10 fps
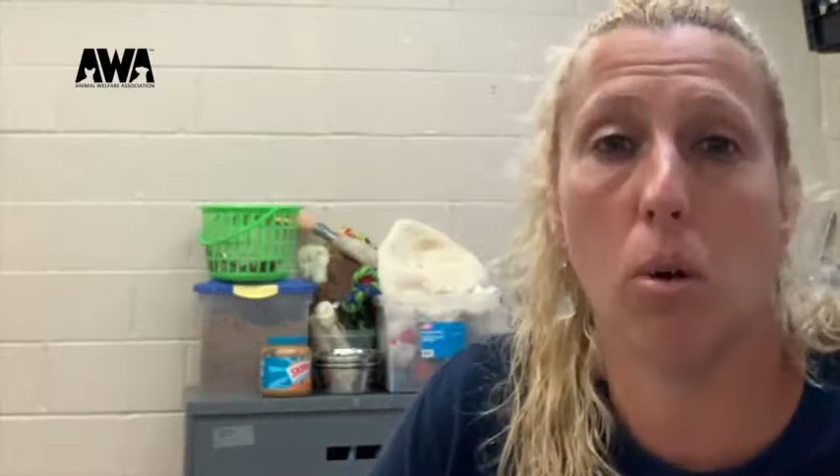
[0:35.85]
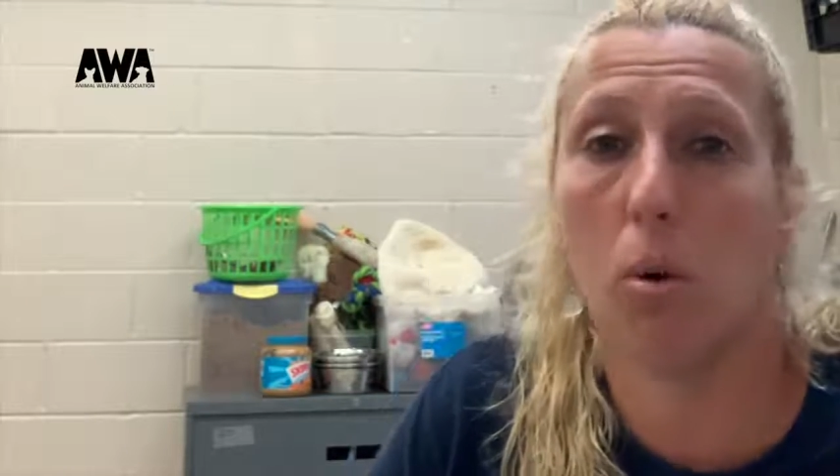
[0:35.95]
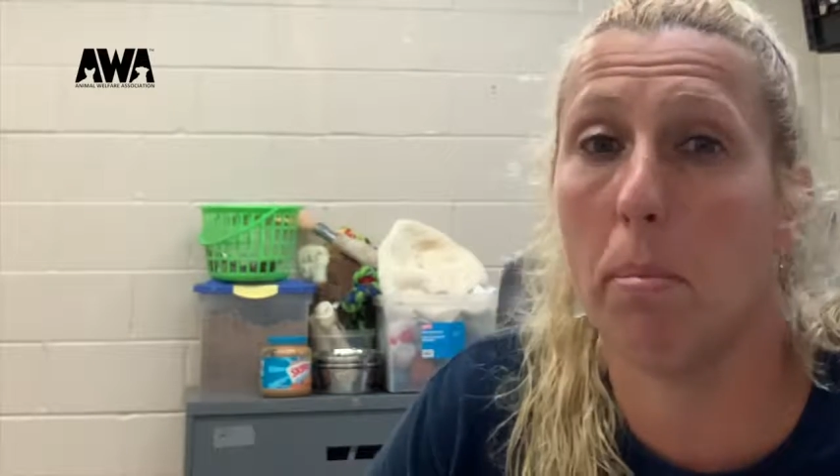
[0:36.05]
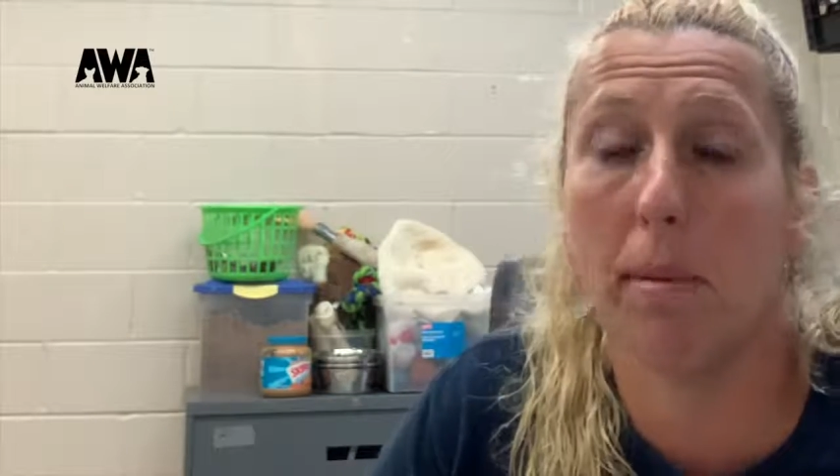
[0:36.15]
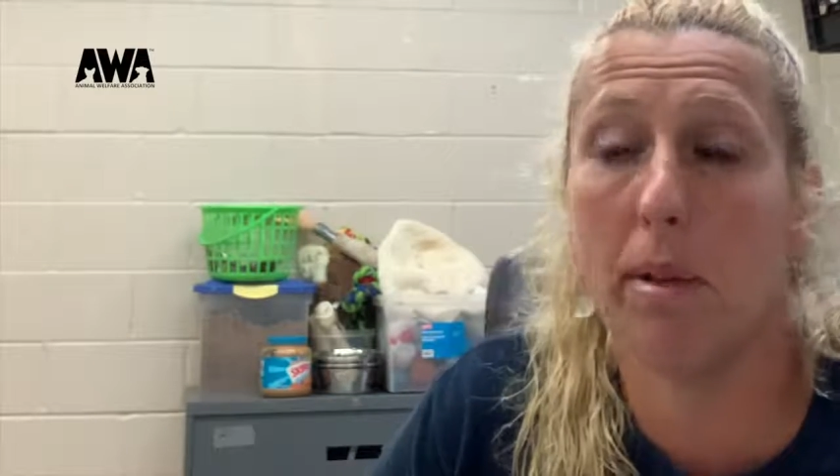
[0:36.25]

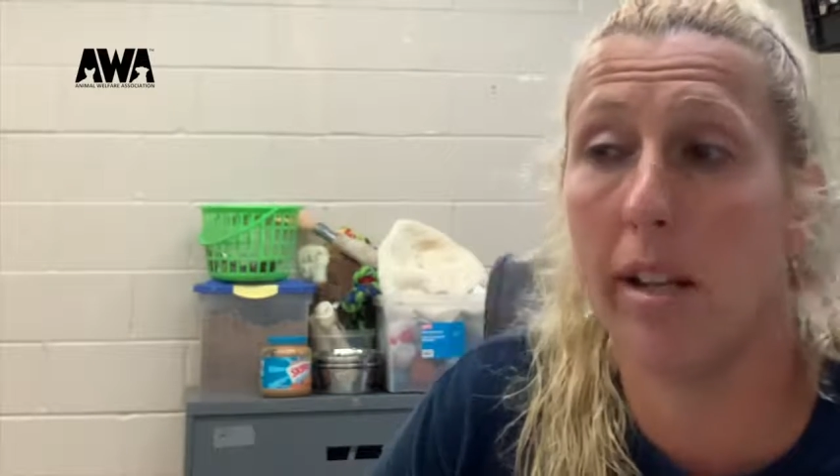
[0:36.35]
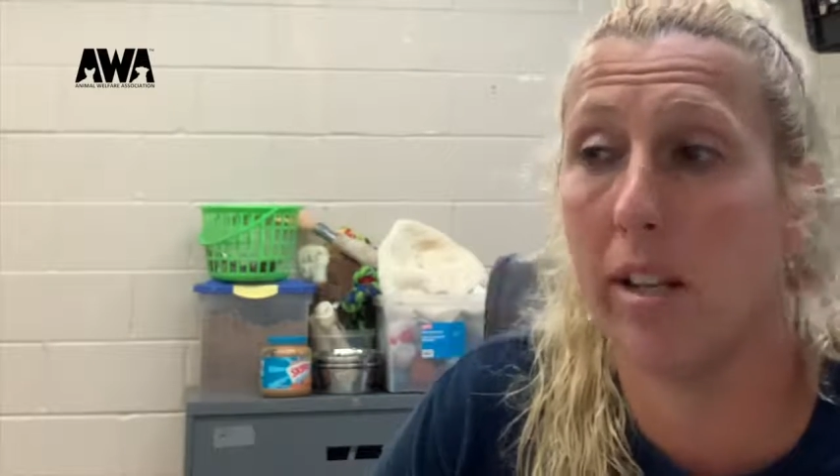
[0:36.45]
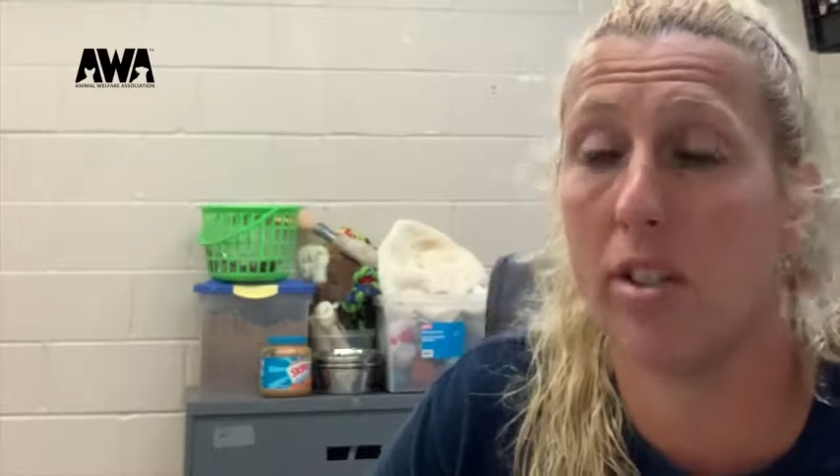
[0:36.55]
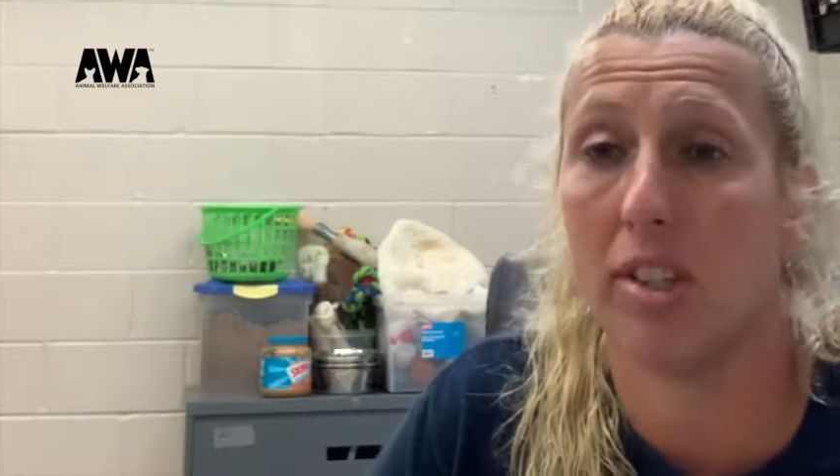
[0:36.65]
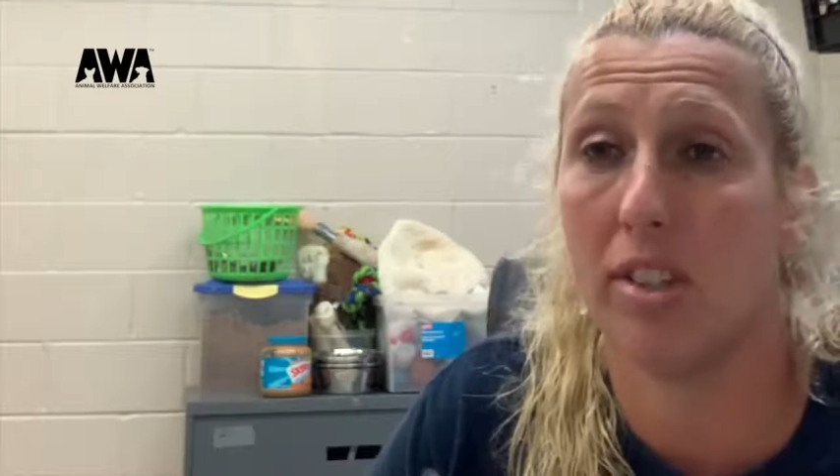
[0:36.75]
or maybe
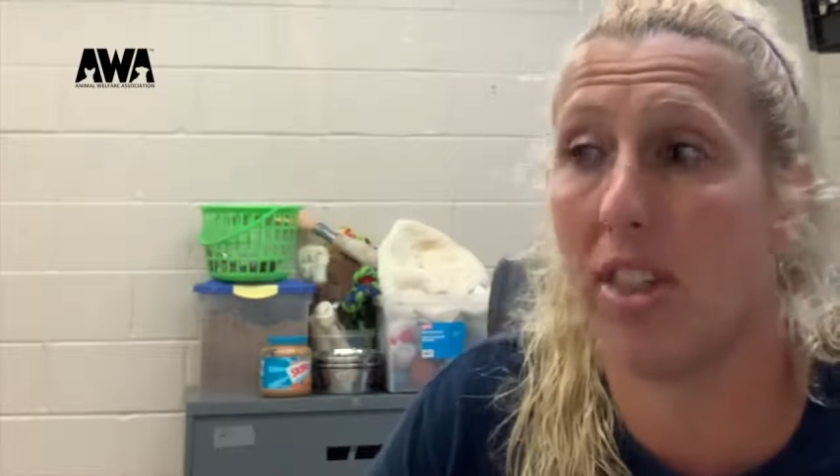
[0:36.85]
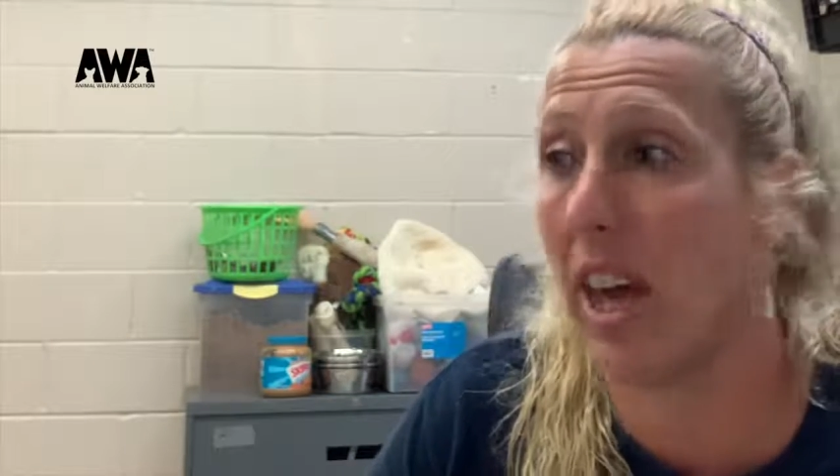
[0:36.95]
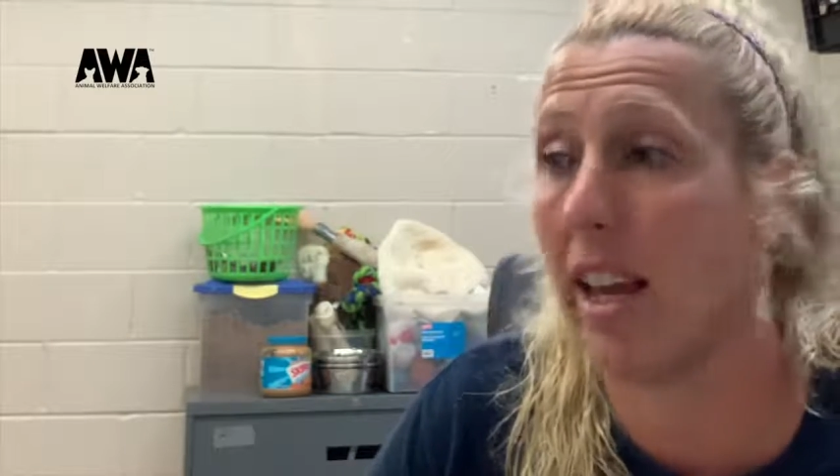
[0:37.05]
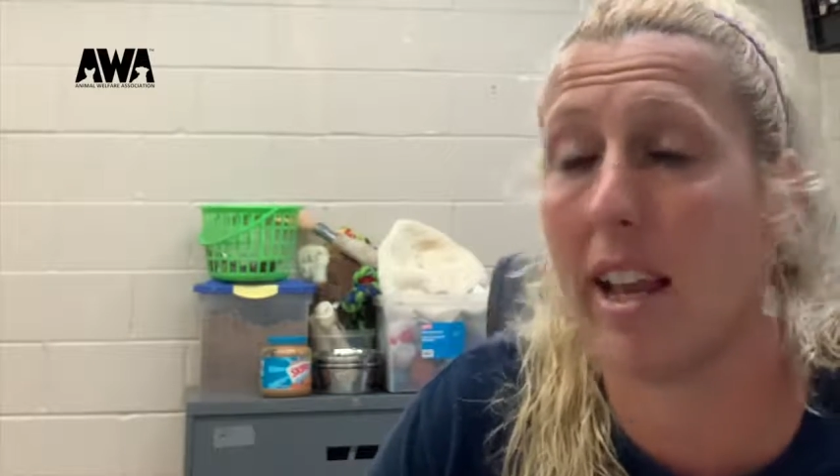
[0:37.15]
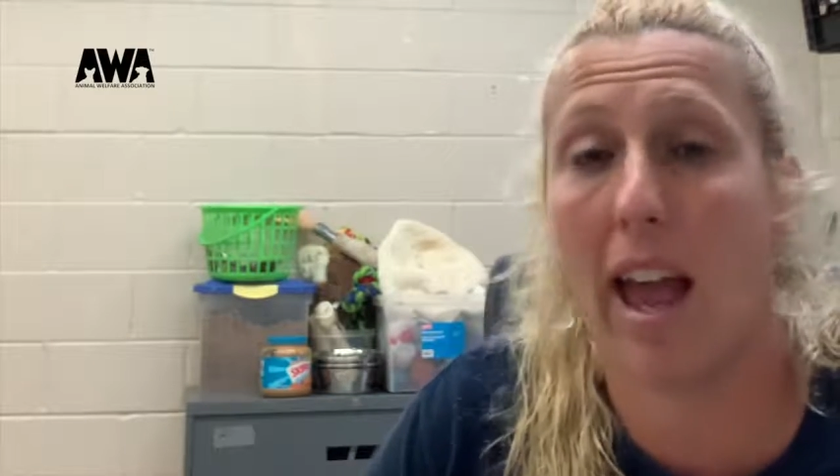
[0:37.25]
it's just that